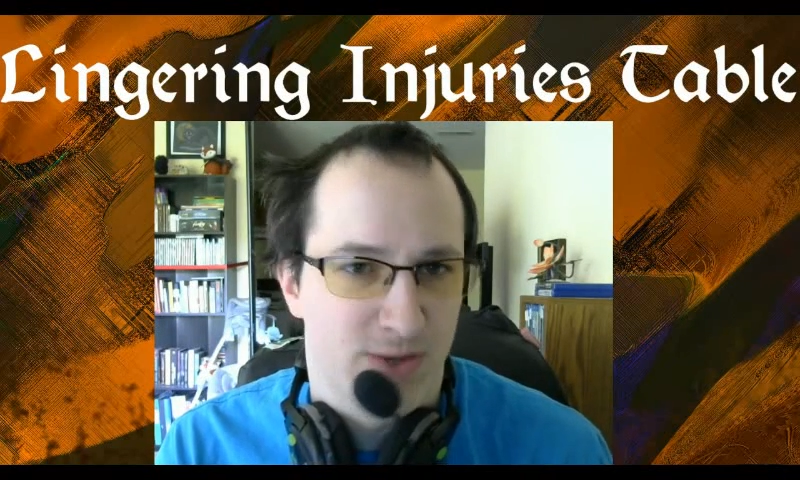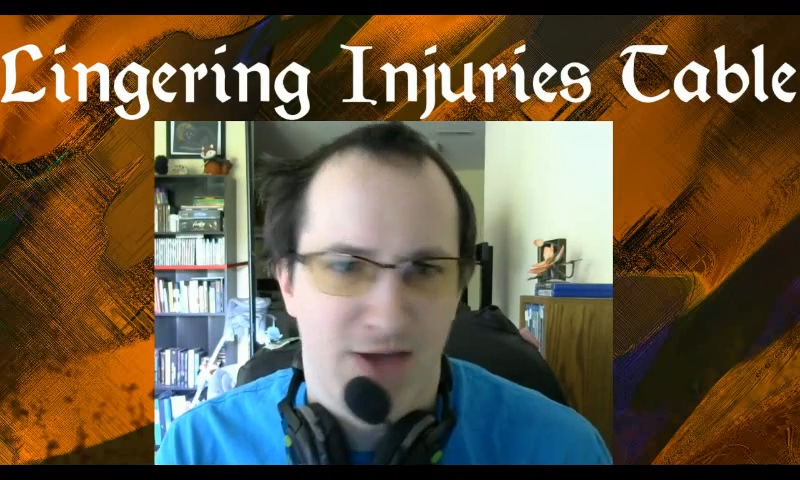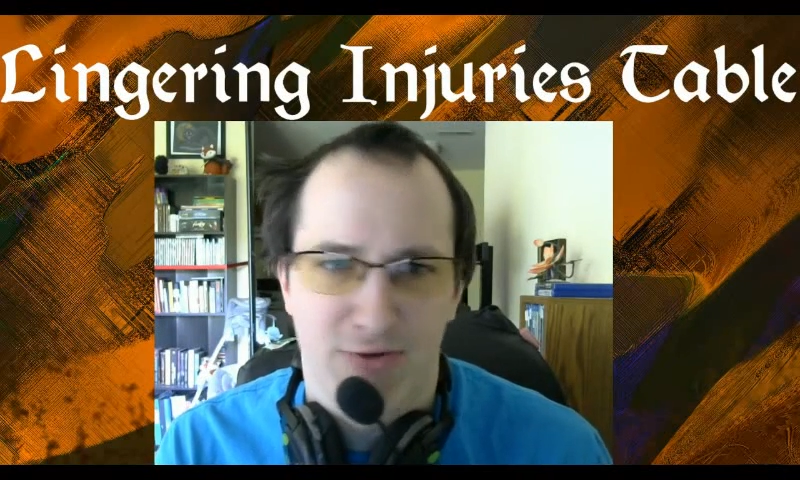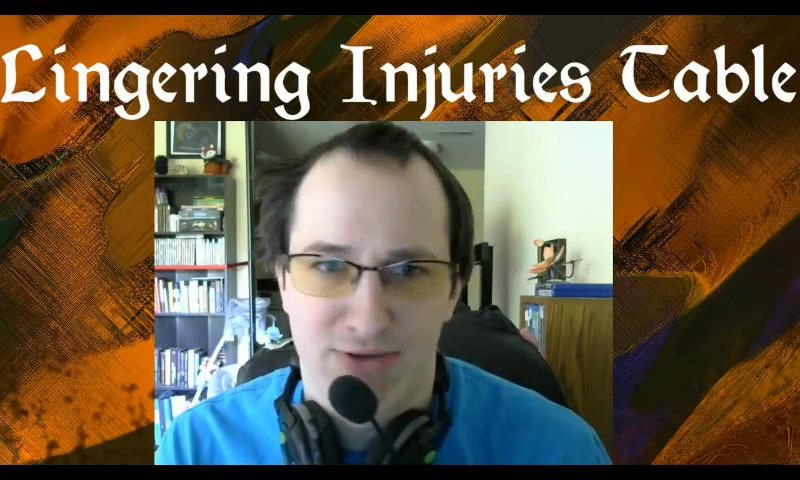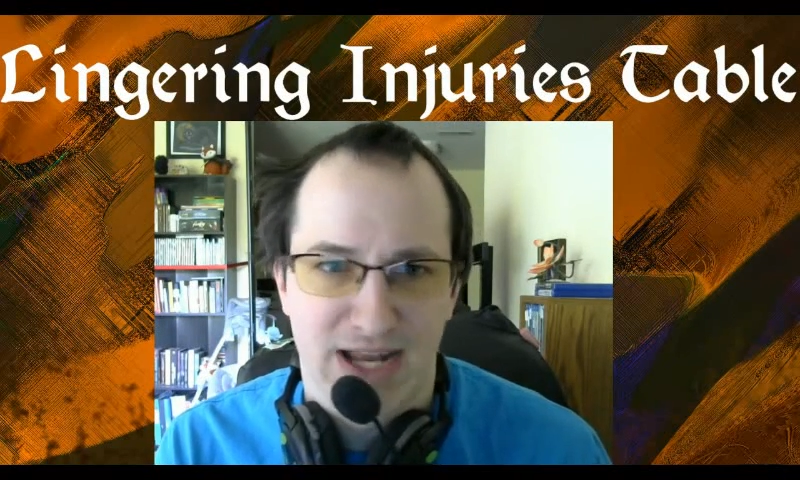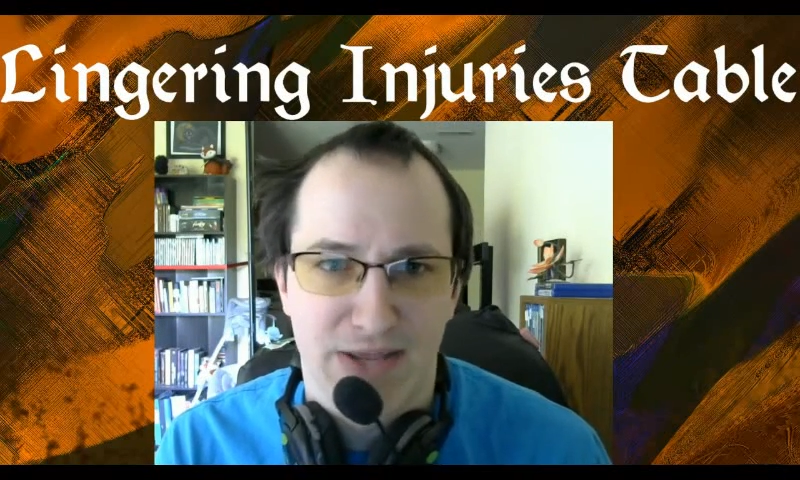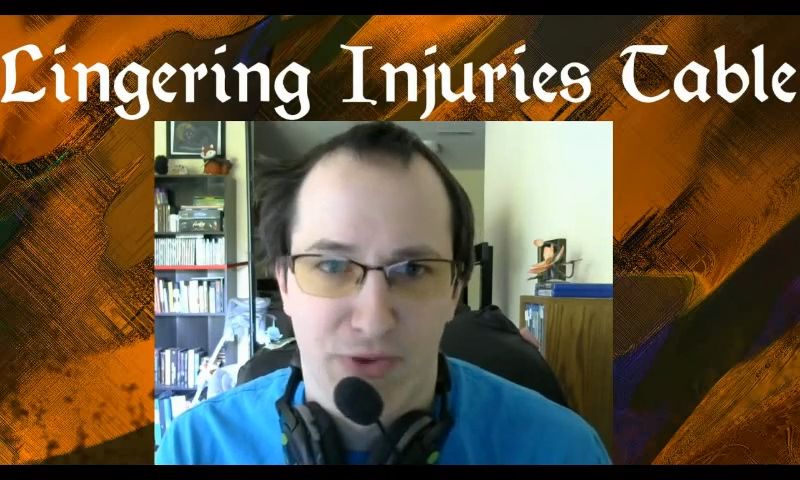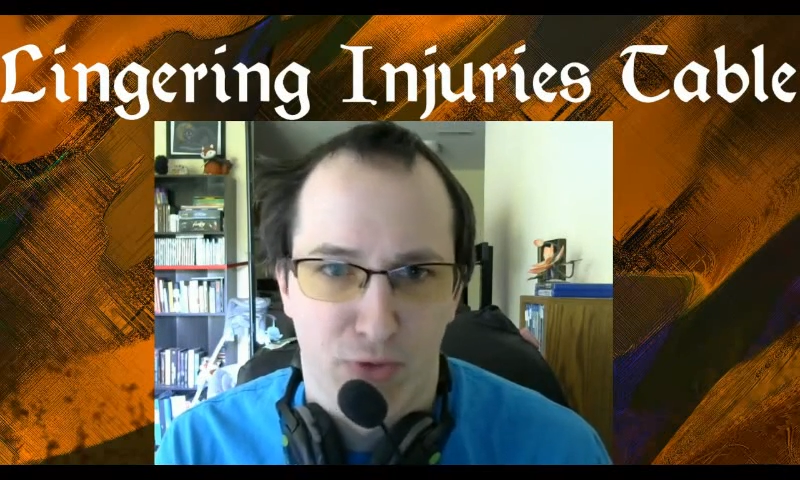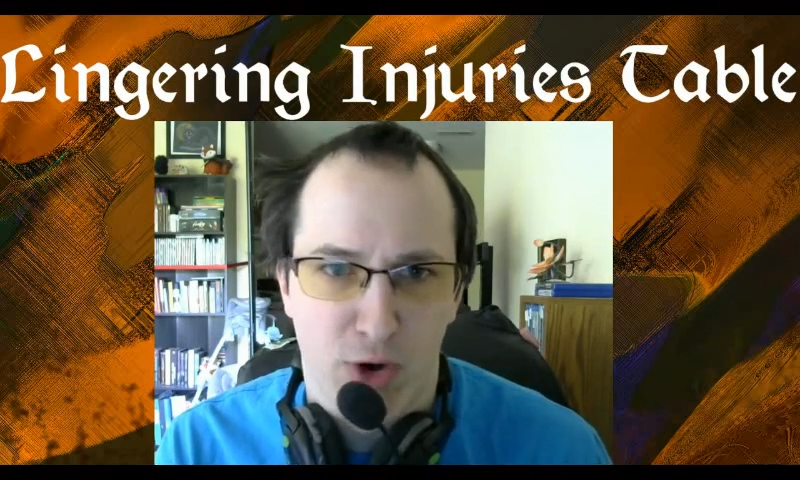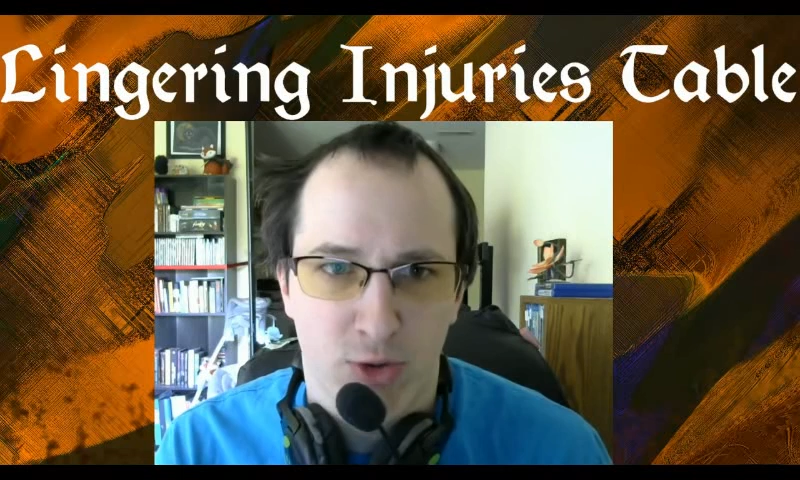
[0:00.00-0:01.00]
without letting
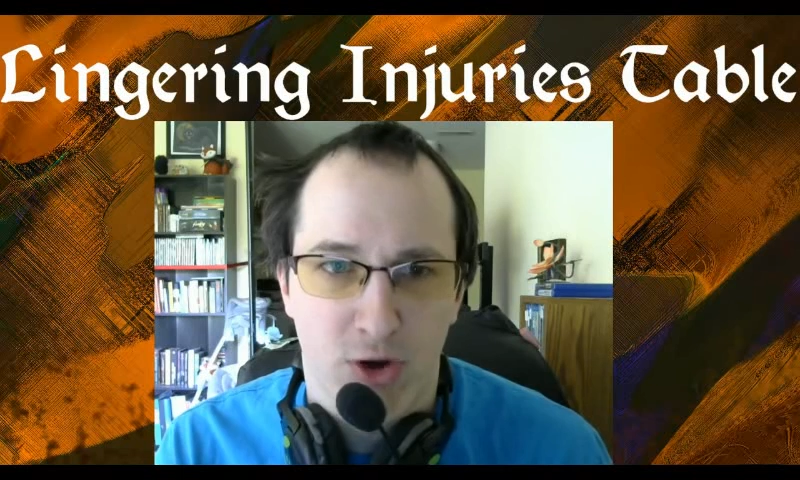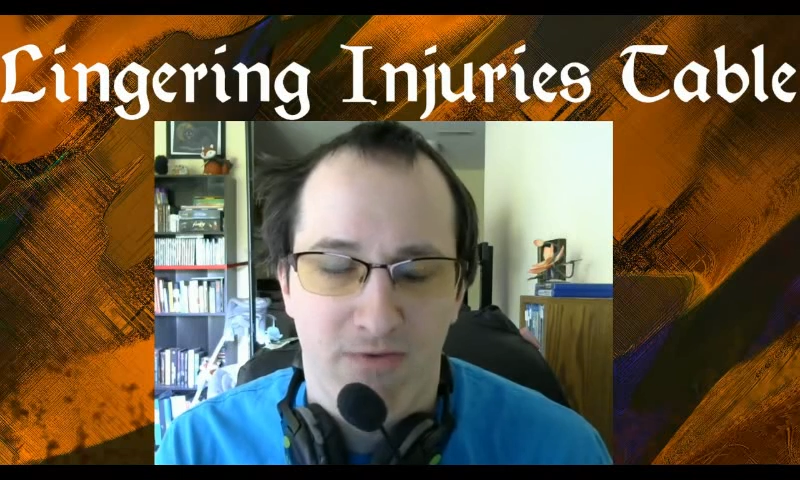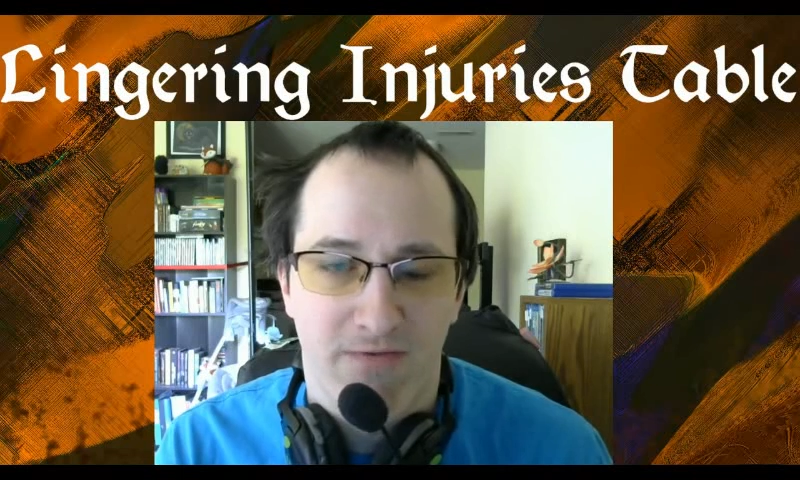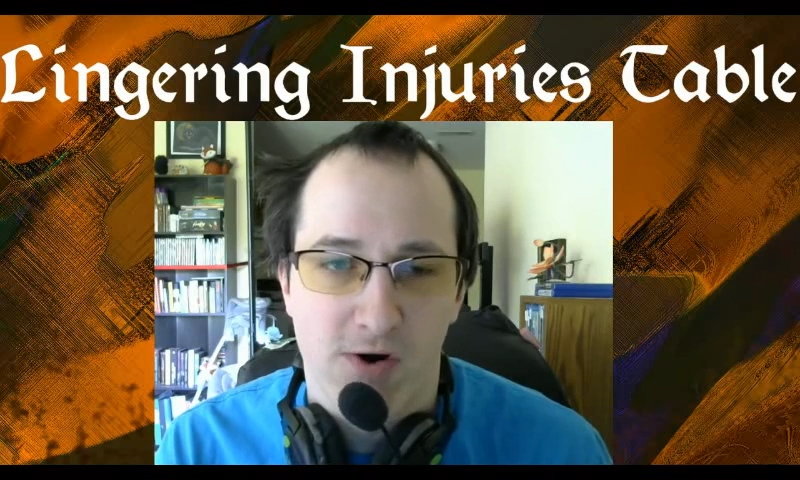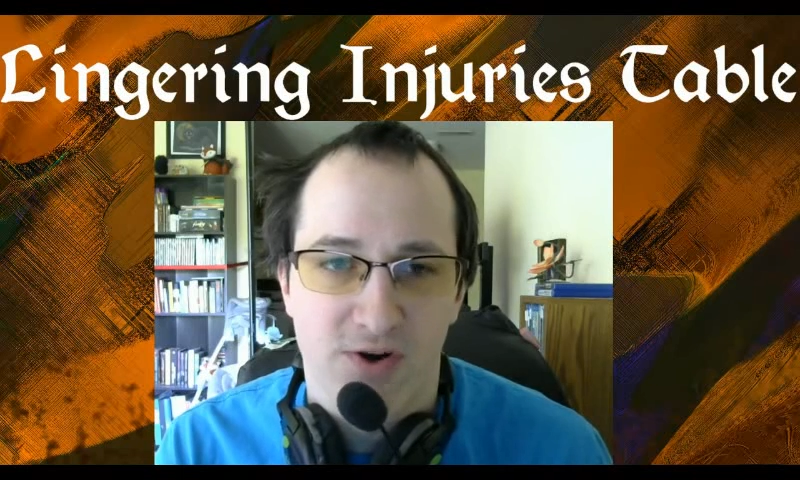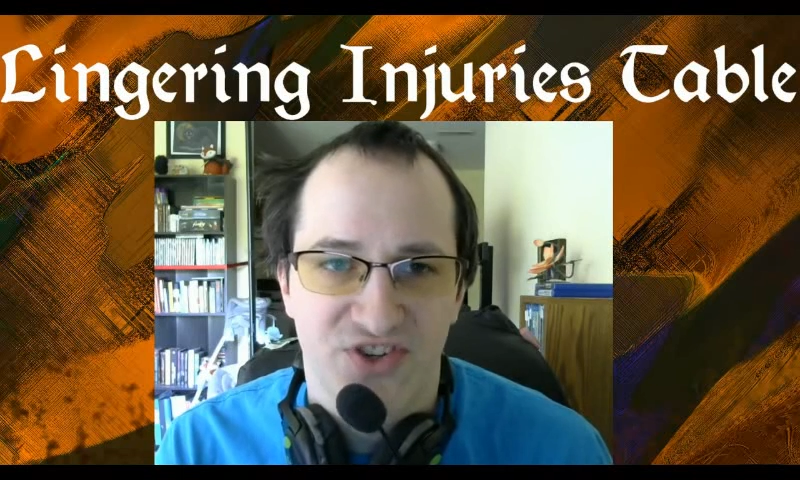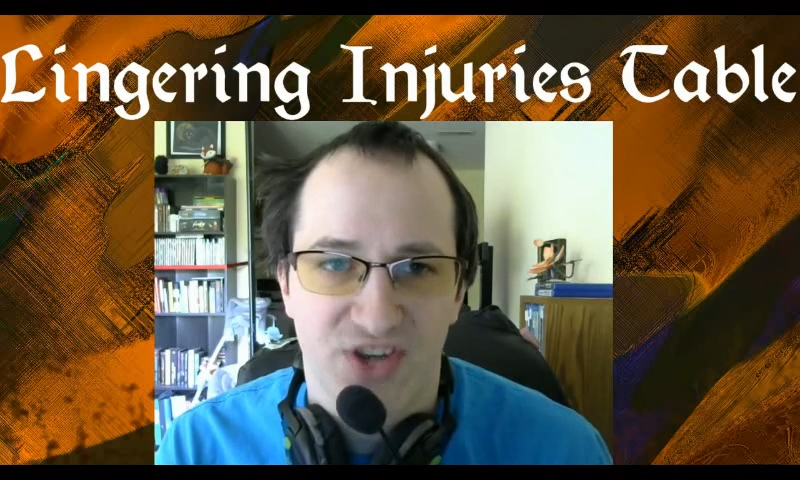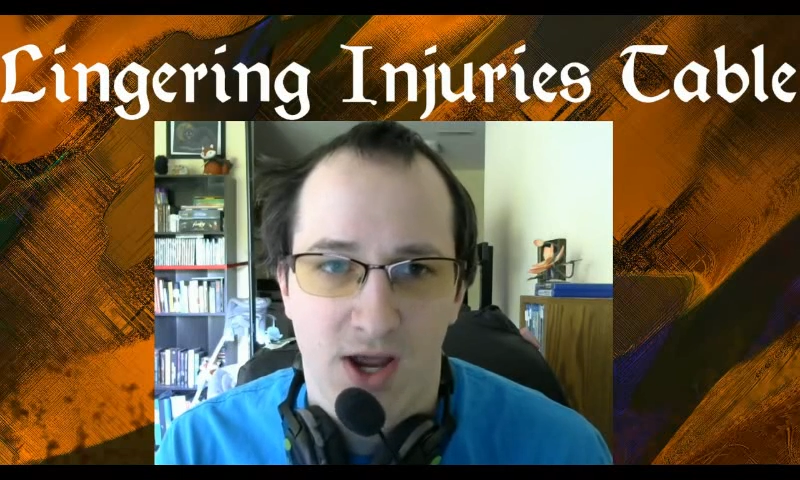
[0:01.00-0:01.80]
the rogue go first,